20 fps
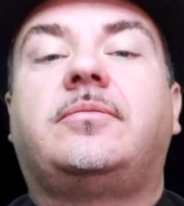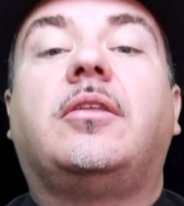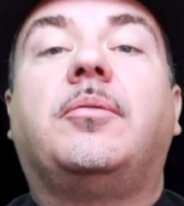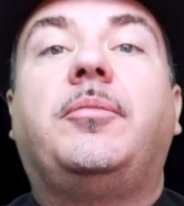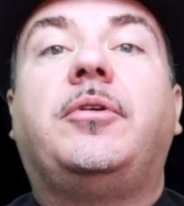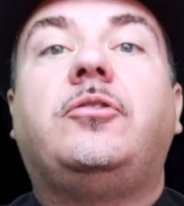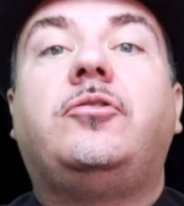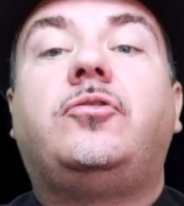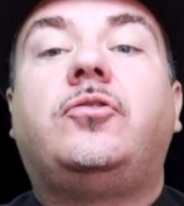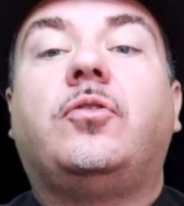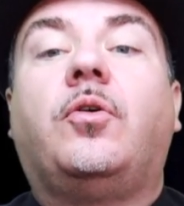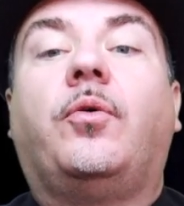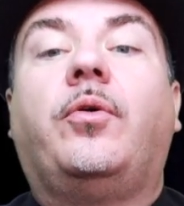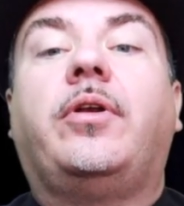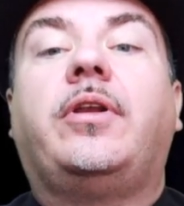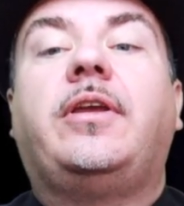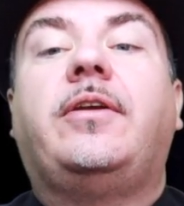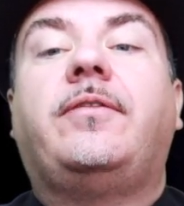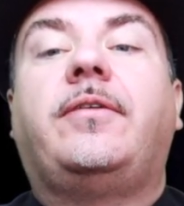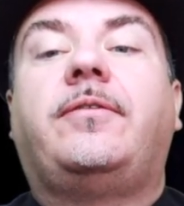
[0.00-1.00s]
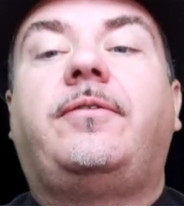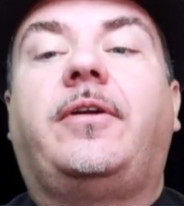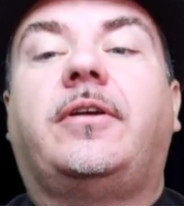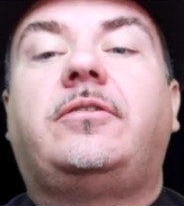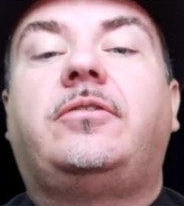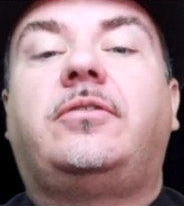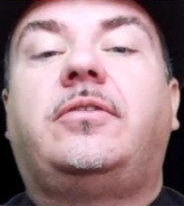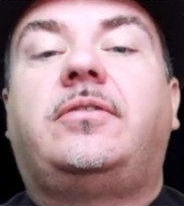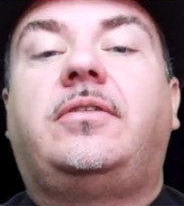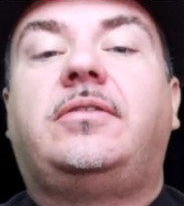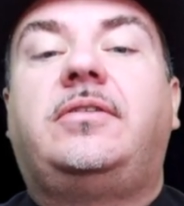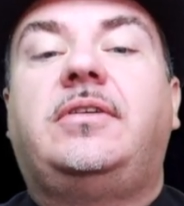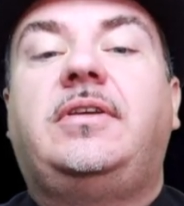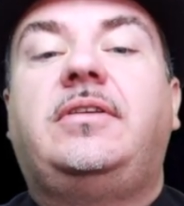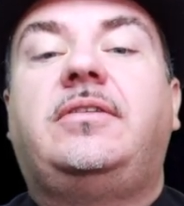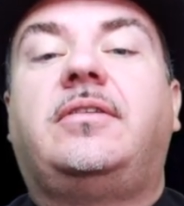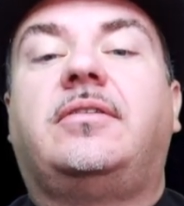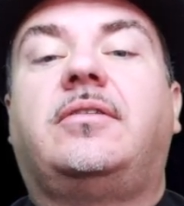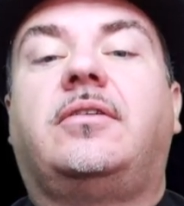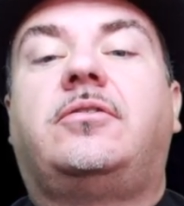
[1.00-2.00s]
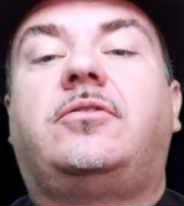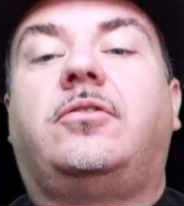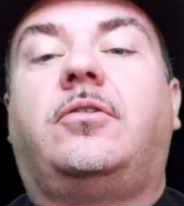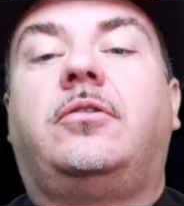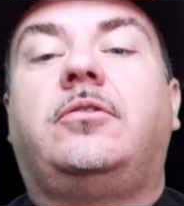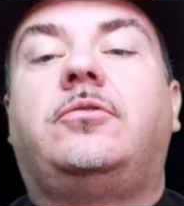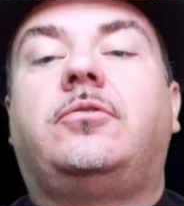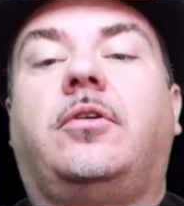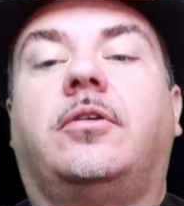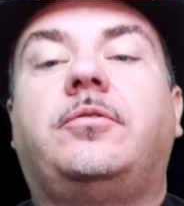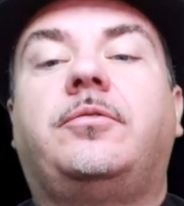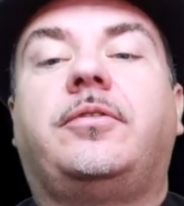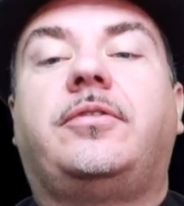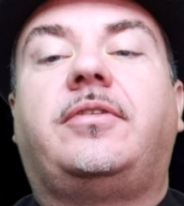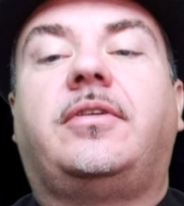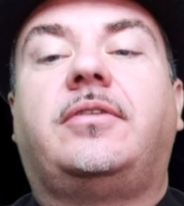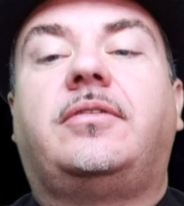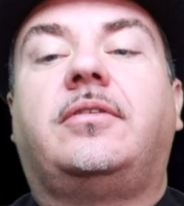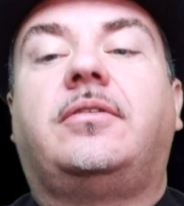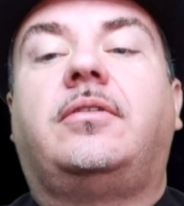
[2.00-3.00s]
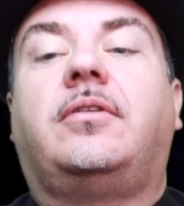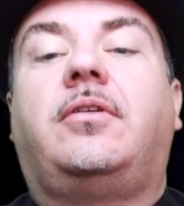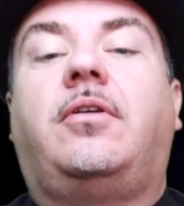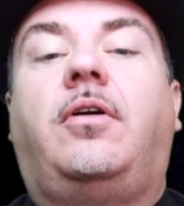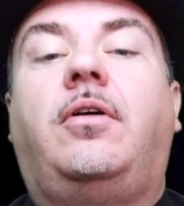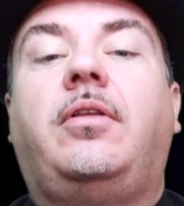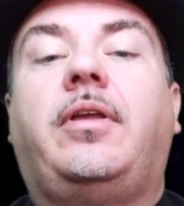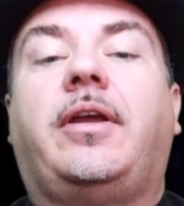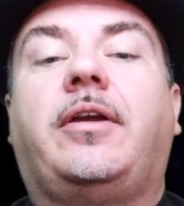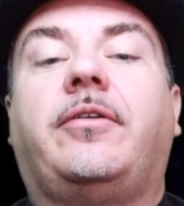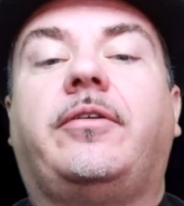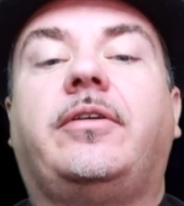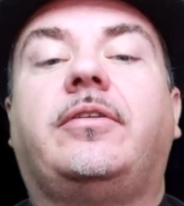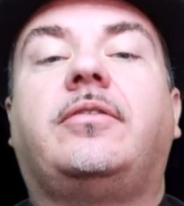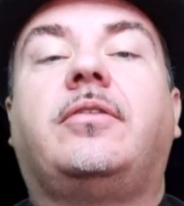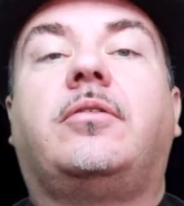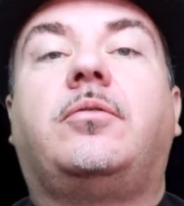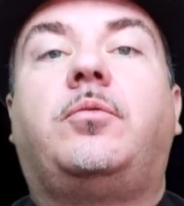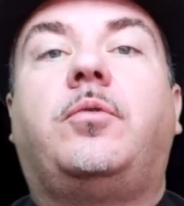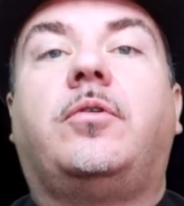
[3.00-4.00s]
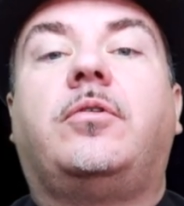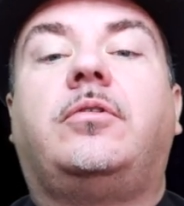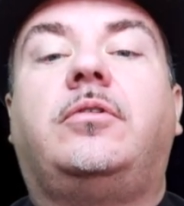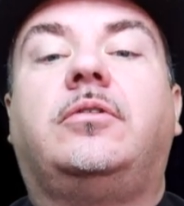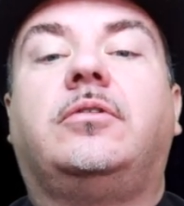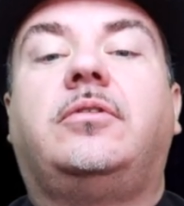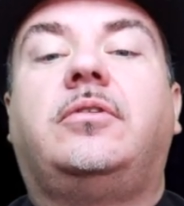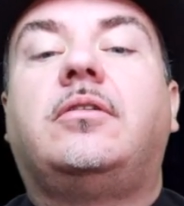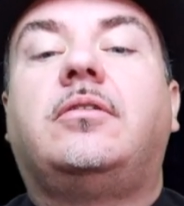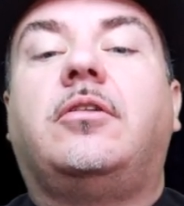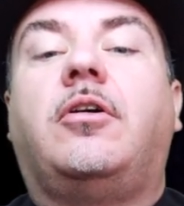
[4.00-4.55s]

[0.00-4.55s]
The majority of infectious diseases are showing drug resistance in all areas of the world.